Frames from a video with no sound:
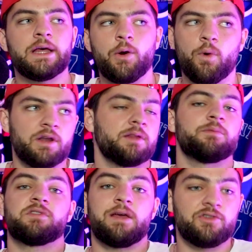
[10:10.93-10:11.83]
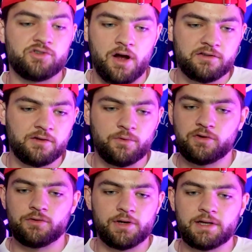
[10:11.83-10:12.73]
One of them is David Johnson, which
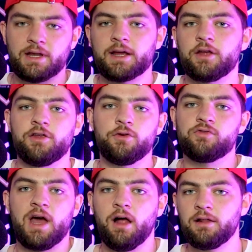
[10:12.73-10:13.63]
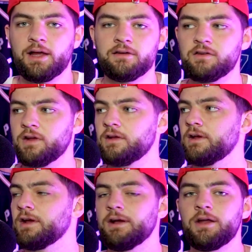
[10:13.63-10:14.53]
is looking like a huge L. And,
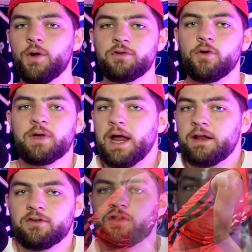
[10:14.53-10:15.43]
you know, it's okay to just